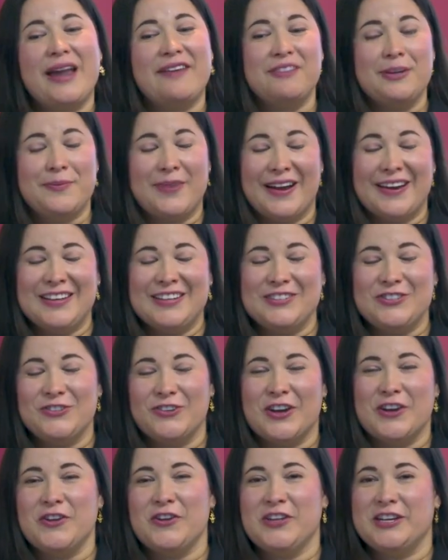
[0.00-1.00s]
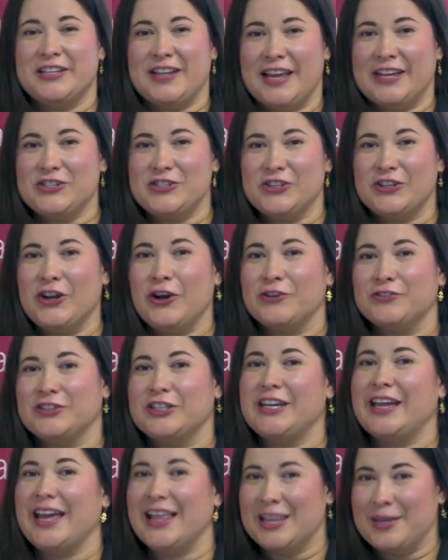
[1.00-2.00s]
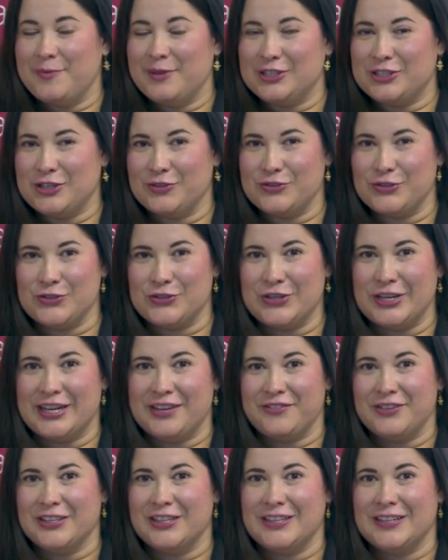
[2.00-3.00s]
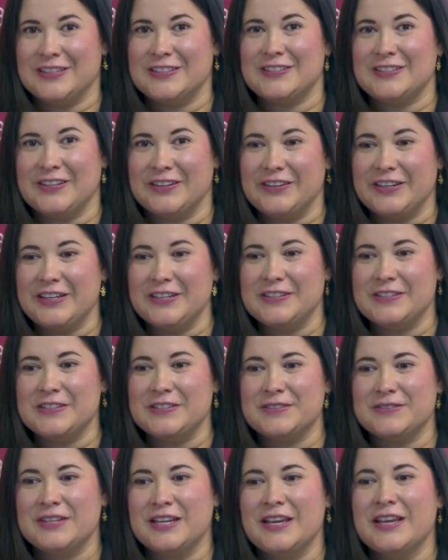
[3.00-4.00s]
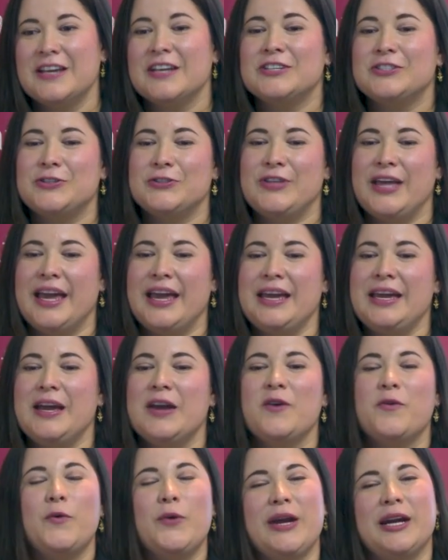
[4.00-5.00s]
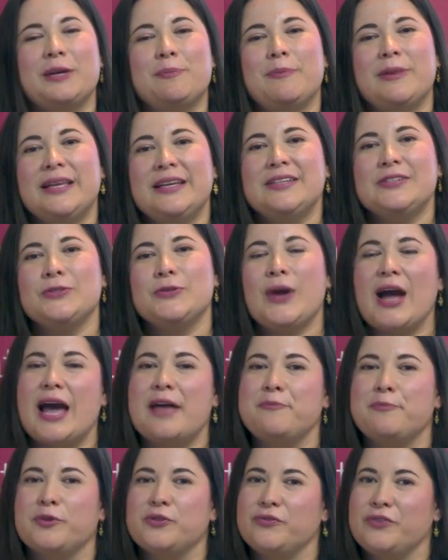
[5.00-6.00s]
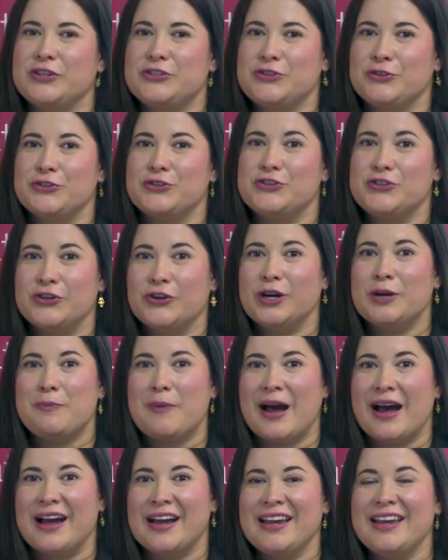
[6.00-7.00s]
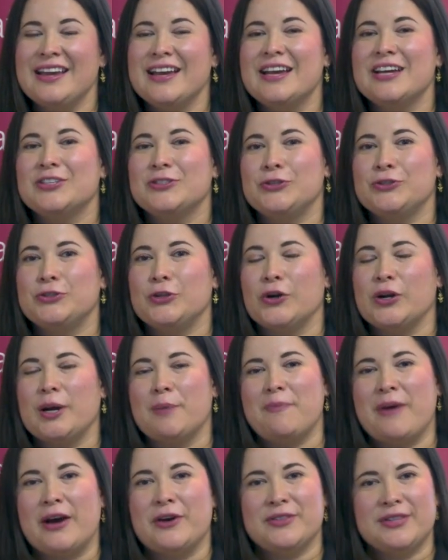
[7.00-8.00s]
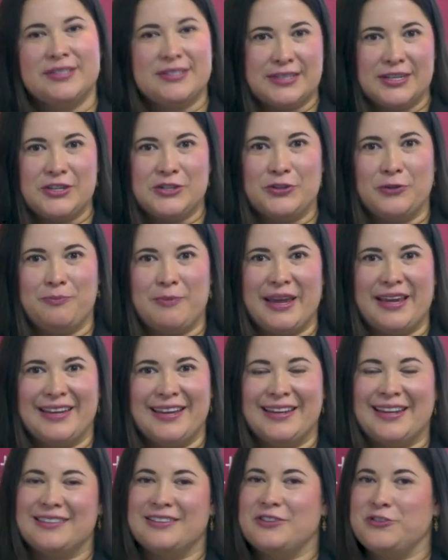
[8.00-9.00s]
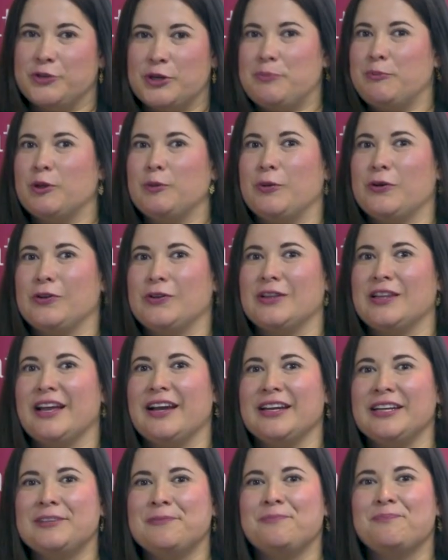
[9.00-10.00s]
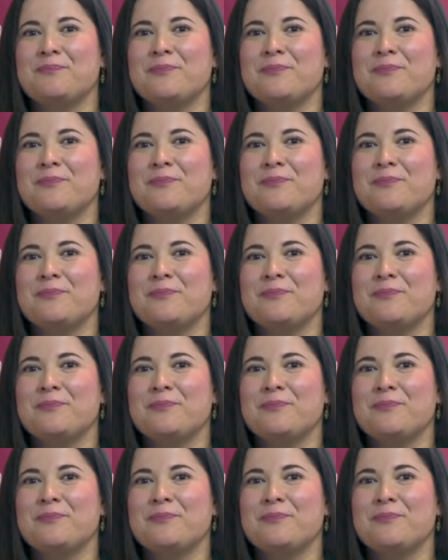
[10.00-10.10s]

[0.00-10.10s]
everybody to another lecture of the Elements of Sustainability series. Today, we are pleased to have Professor Joe Arvai to talk about decision making and the triple bottom line.